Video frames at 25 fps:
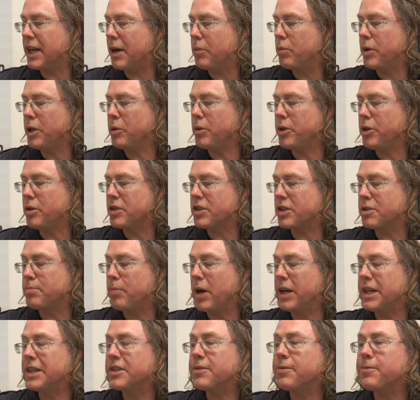and we will use this
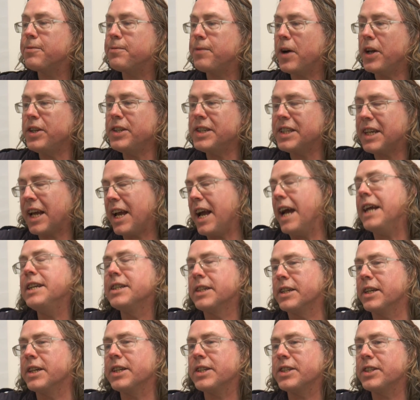money to fund
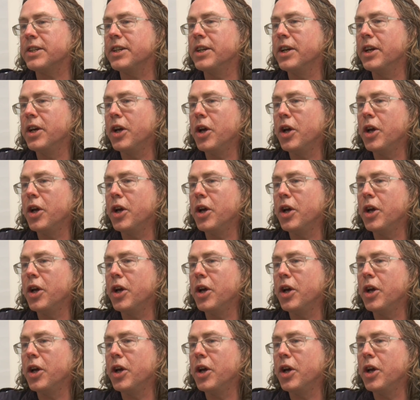candidates